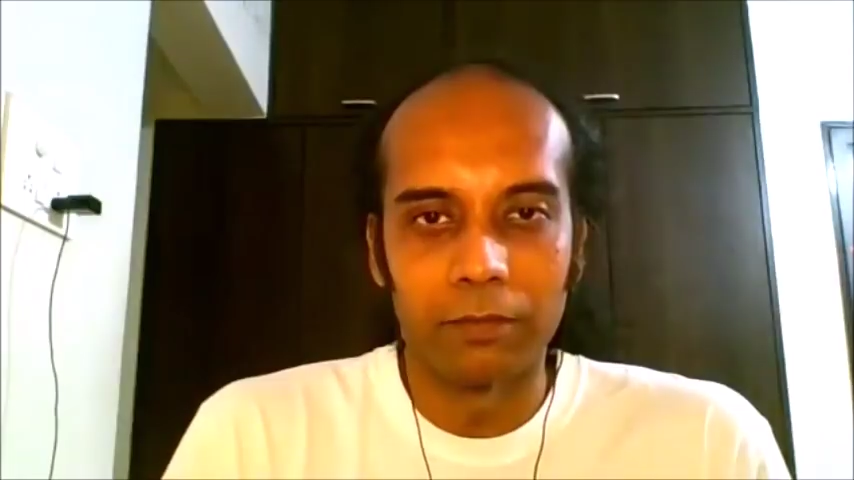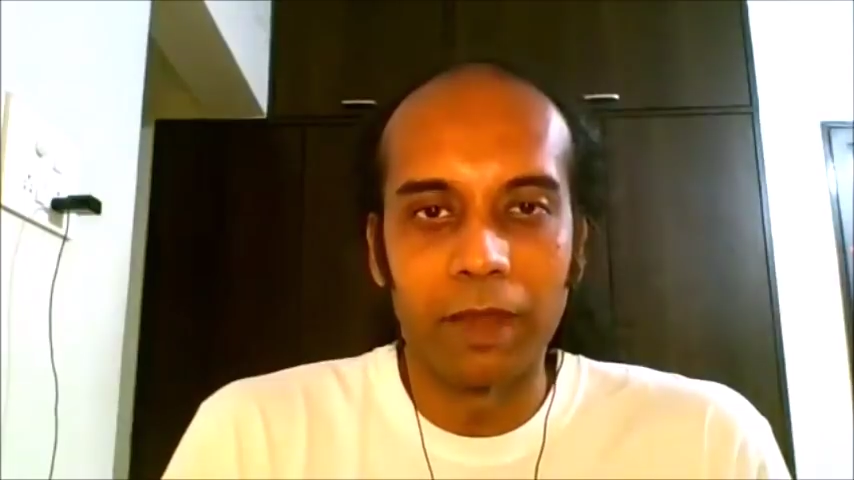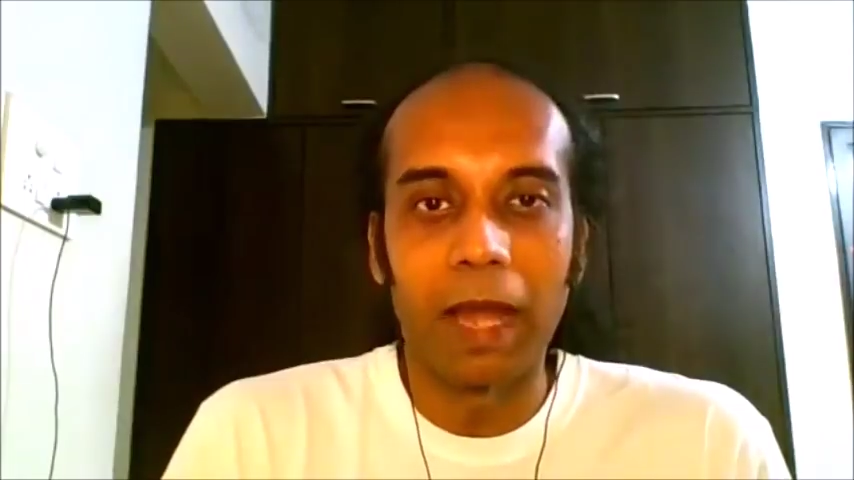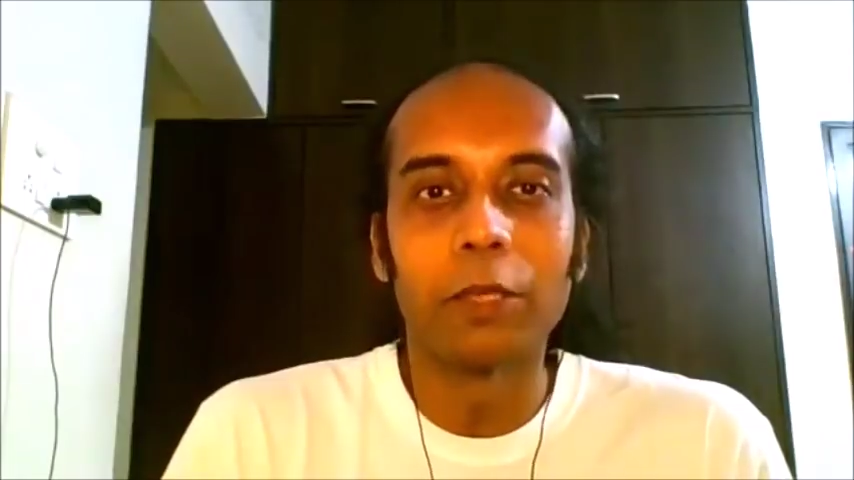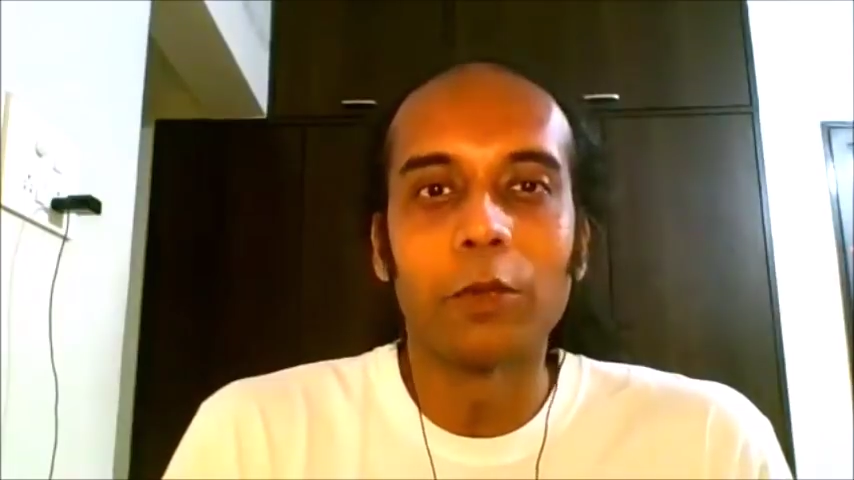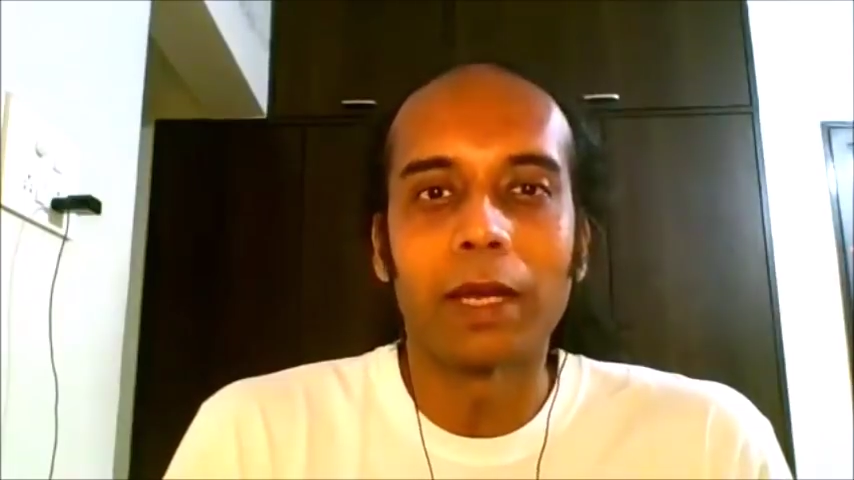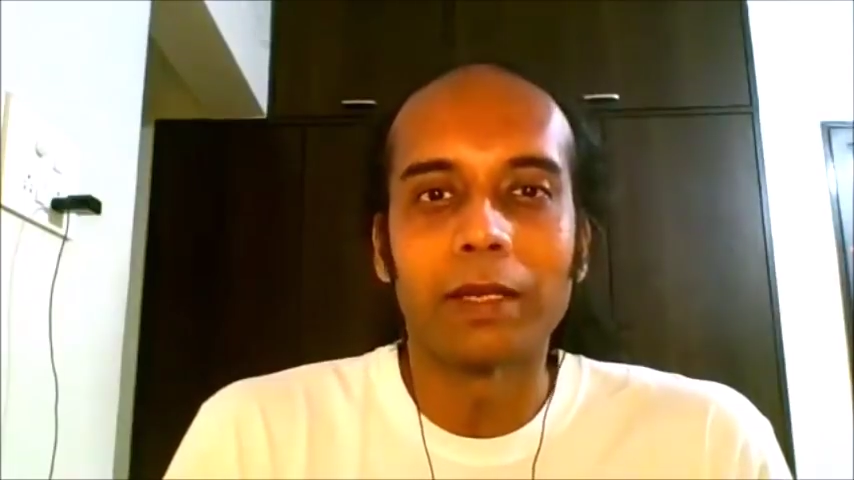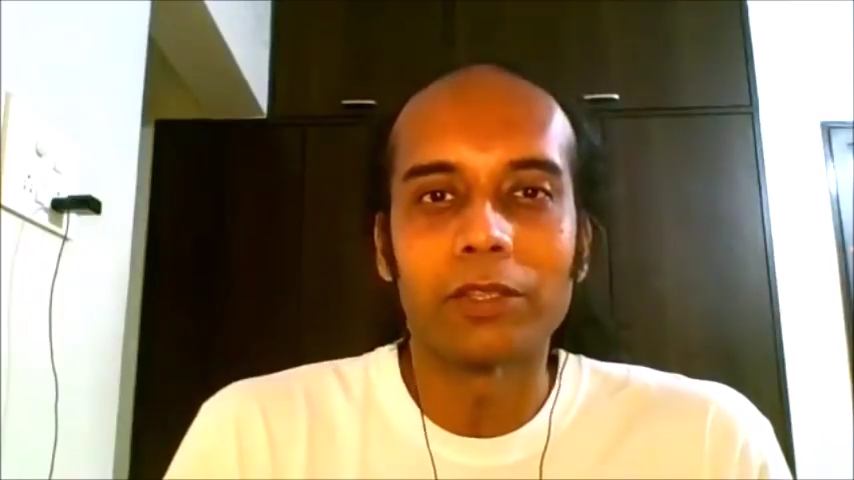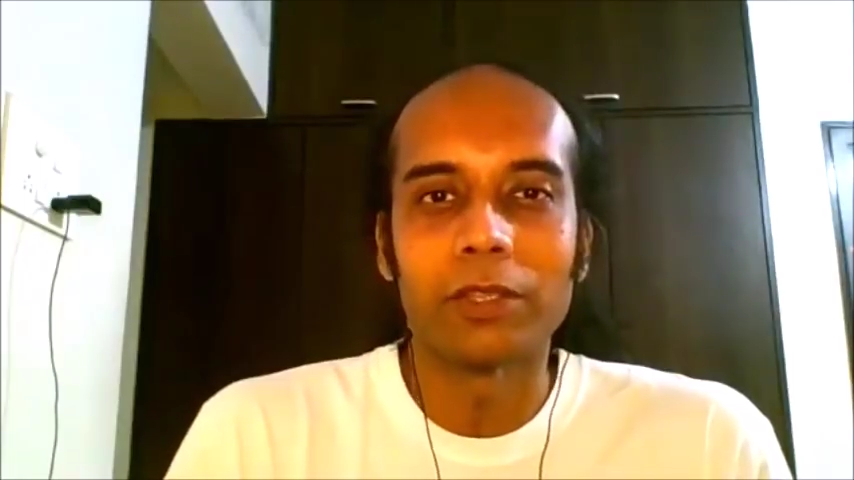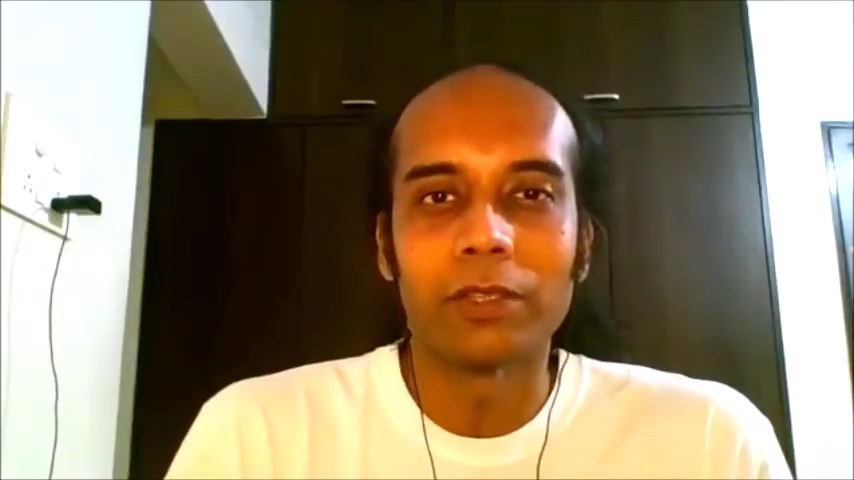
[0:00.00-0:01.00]
value
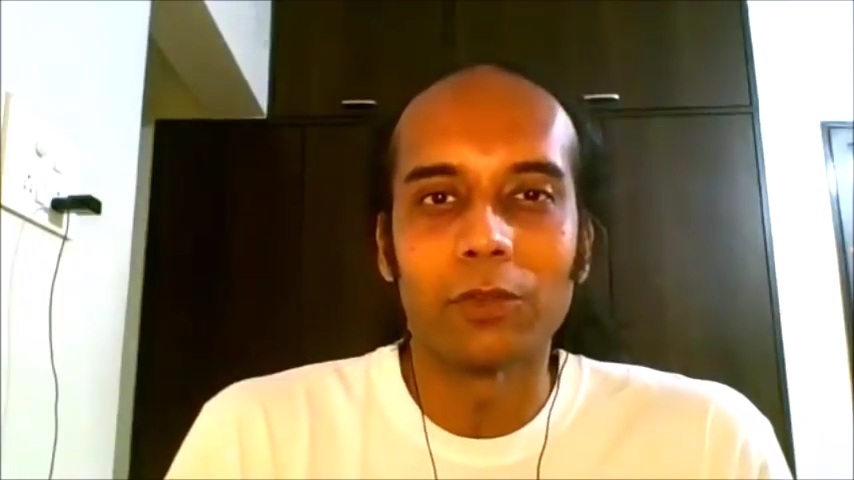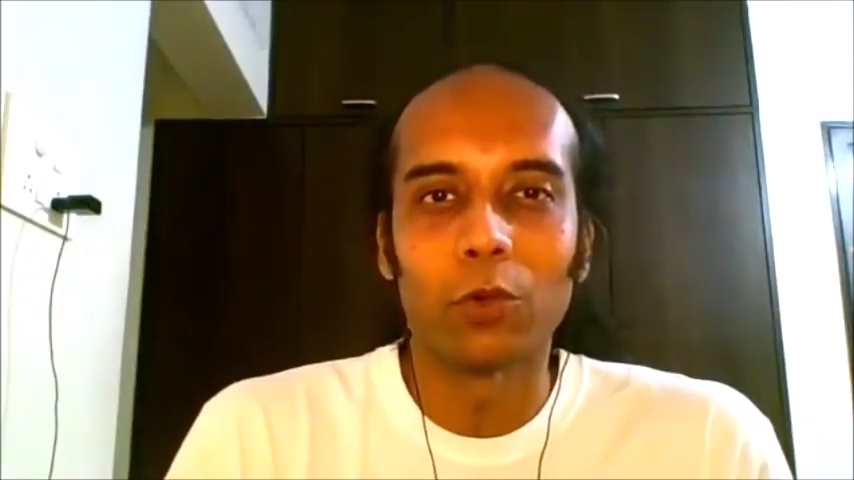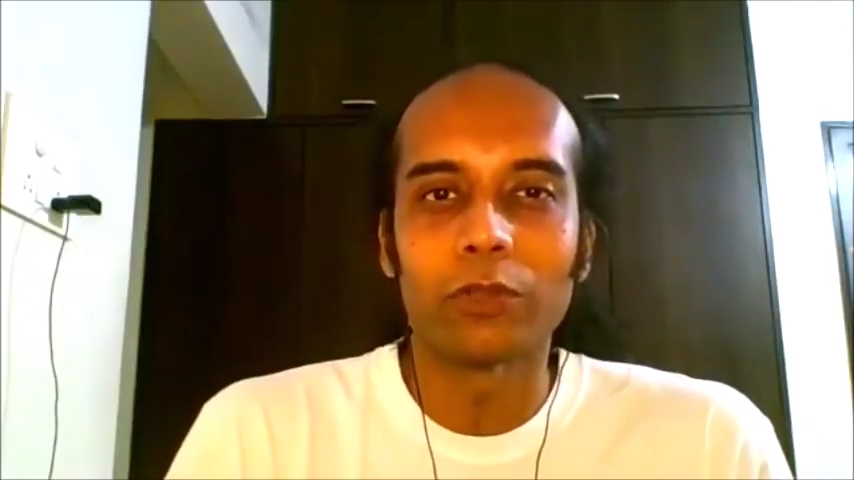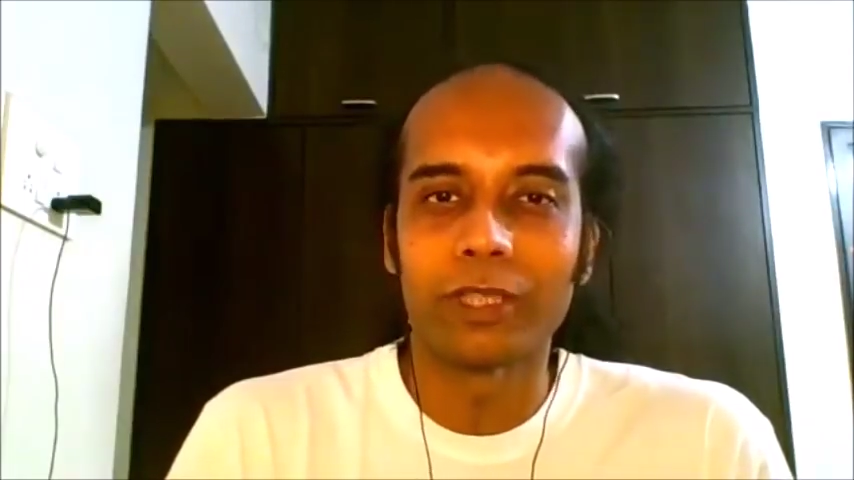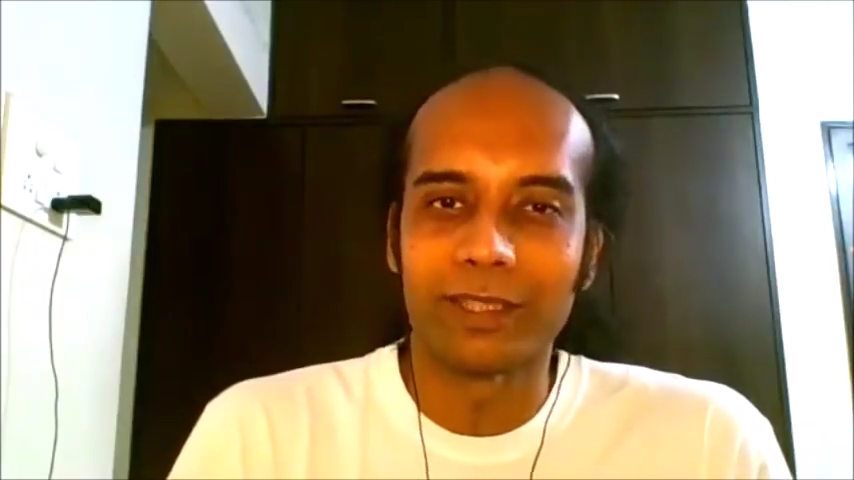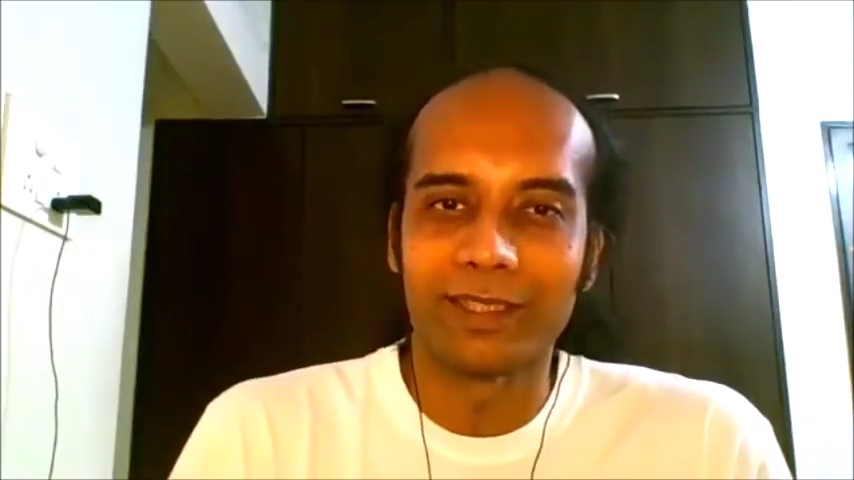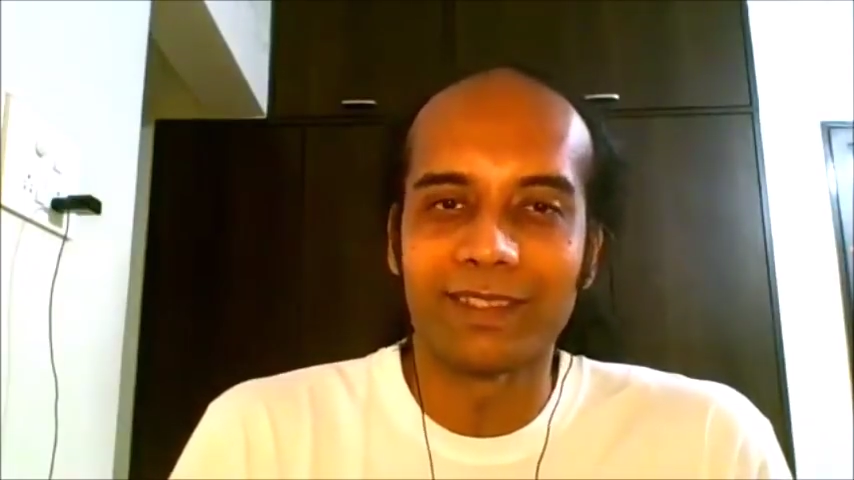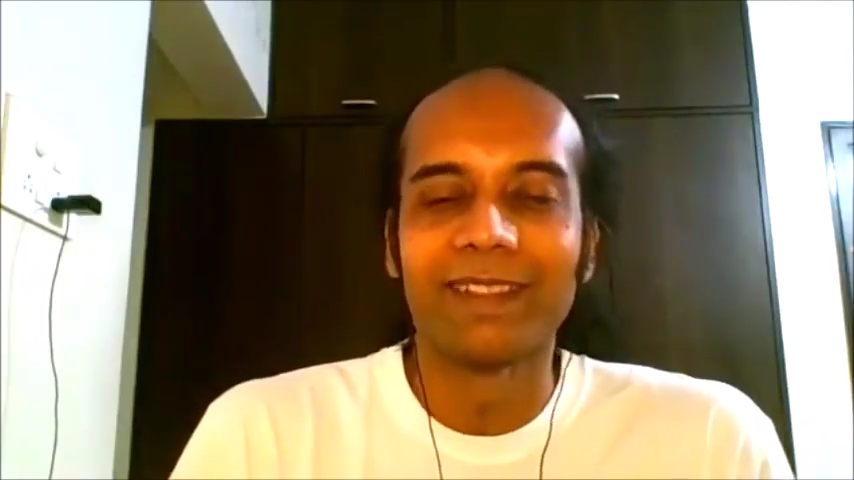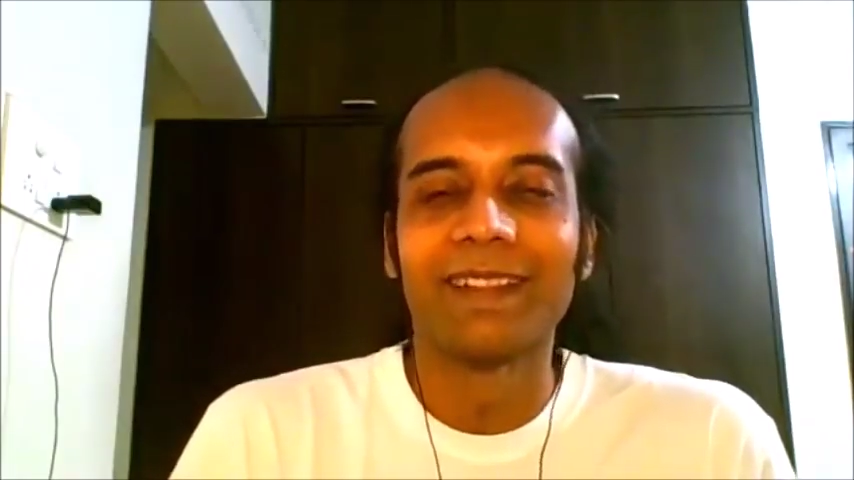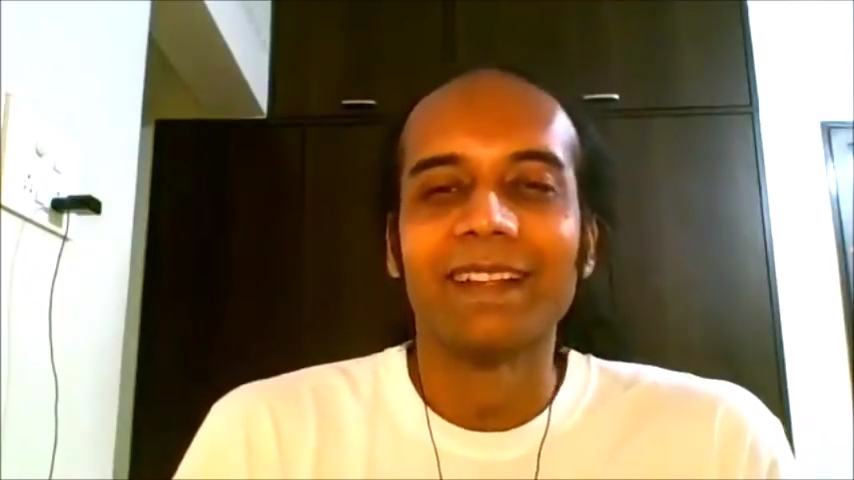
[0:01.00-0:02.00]
addition courses.